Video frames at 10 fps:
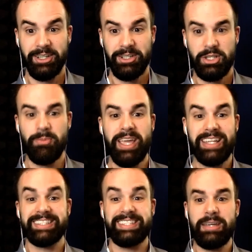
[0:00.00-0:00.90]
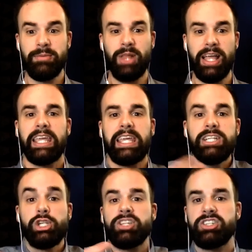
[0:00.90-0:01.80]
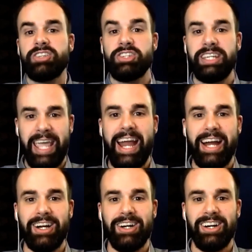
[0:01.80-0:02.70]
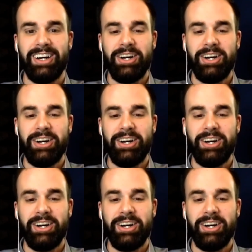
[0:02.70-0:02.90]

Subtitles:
to make it seem like he just doesn't care